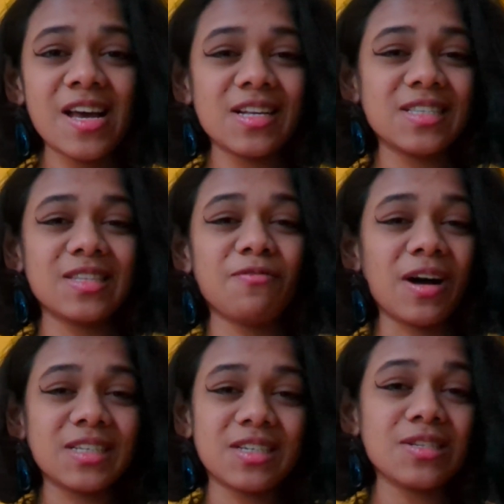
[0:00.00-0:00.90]
is the
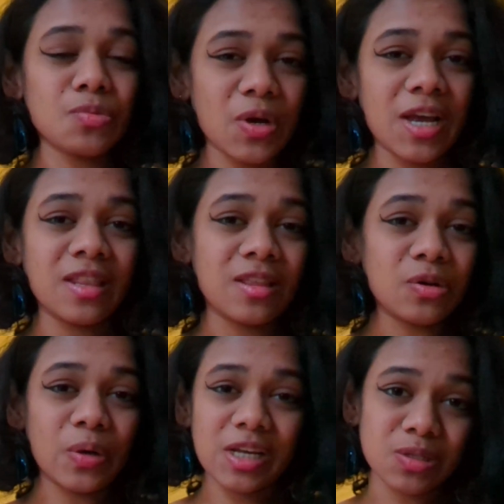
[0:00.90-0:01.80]
fastest way, the
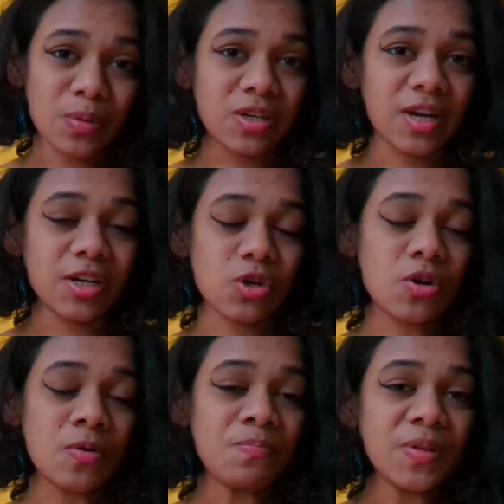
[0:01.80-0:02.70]
quickest way to get
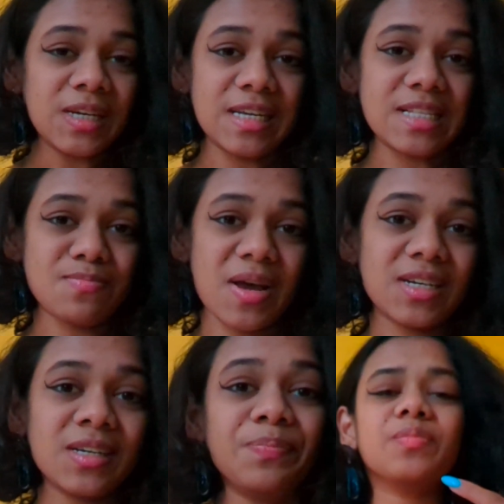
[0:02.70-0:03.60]
your needs met.